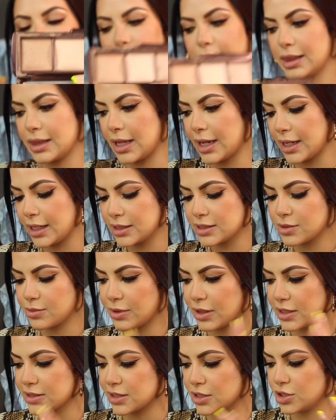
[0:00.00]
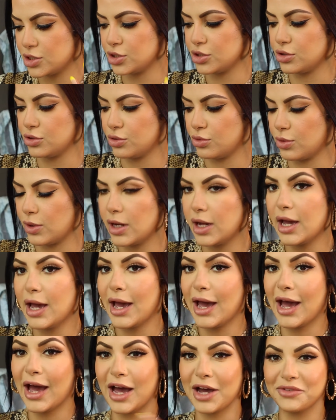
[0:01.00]
Light, because I do
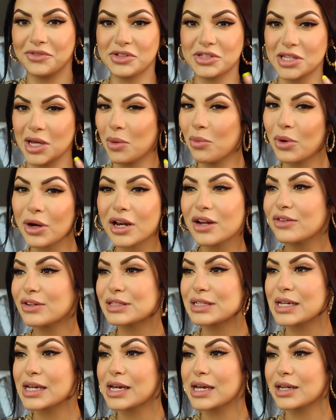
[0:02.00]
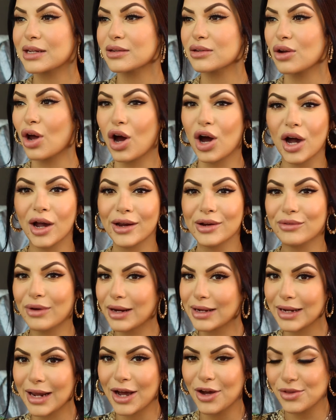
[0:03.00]
have somewhat of a tan on
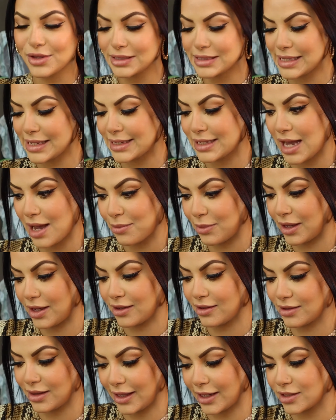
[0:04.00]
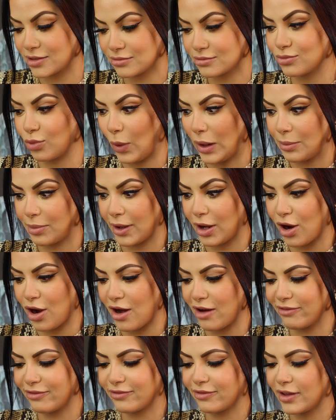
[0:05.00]
right now that's like coming, like wiping
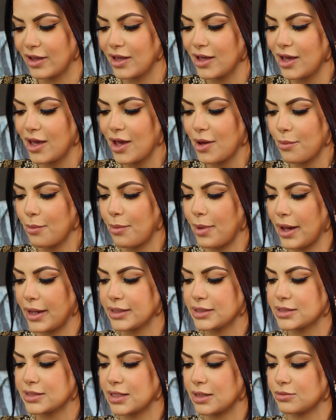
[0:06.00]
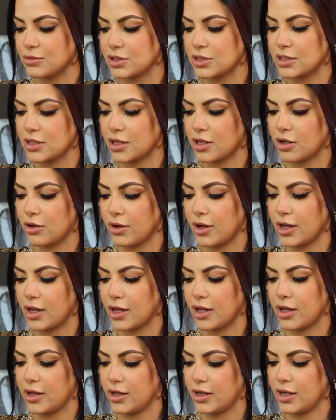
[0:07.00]
off, but I'm just gonna go
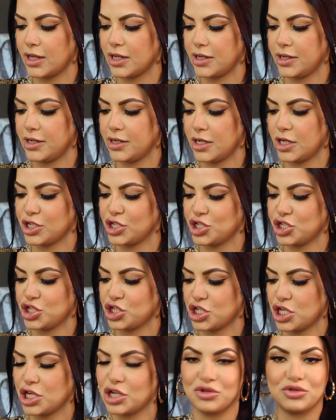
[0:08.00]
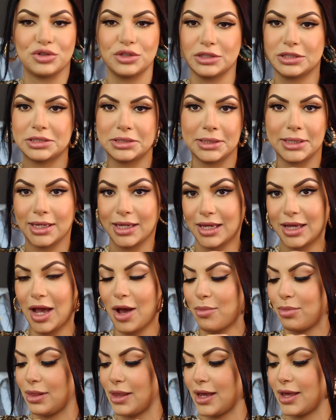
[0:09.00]
ahead and generously
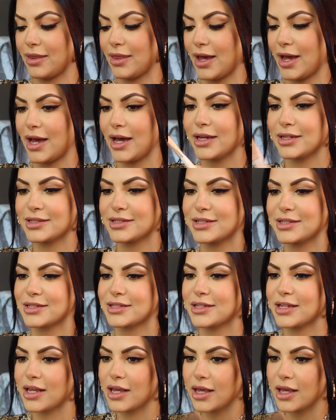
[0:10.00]
apply that.